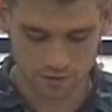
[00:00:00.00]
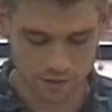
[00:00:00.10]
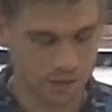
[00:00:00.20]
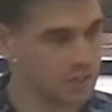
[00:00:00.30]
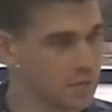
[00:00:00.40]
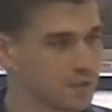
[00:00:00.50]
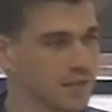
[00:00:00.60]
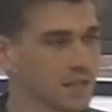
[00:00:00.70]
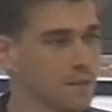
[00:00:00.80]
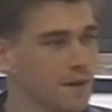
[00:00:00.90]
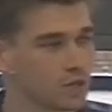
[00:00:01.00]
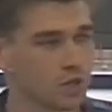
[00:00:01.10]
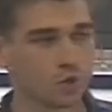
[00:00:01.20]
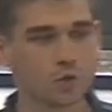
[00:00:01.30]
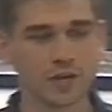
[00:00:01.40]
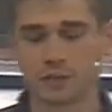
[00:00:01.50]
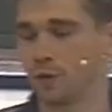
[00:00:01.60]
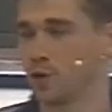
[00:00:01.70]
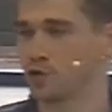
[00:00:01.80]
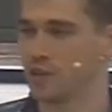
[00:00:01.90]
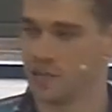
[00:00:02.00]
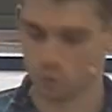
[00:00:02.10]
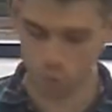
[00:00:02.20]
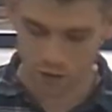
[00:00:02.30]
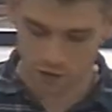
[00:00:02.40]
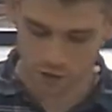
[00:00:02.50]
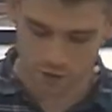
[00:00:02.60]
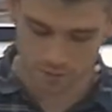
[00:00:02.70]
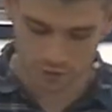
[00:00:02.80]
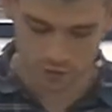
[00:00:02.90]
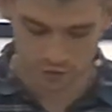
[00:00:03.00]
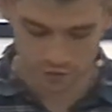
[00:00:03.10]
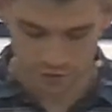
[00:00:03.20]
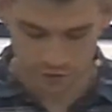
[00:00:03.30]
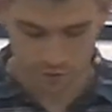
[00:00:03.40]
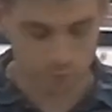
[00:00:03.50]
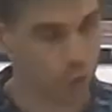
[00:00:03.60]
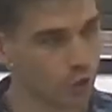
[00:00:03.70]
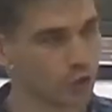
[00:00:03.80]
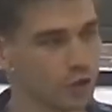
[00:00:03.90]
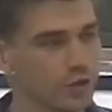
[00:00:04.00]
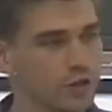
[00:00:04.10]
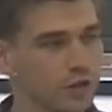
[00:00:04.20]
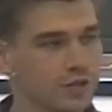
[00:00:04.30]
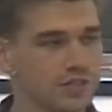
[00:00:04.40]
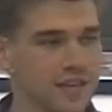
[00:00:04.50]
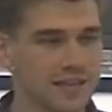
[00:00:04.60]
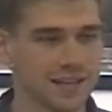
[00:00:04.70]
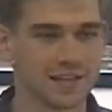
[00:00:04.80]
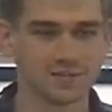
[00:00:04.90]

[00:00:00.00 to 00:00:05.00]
And James says, imagine the rich person is welcomed, brought to a good seat and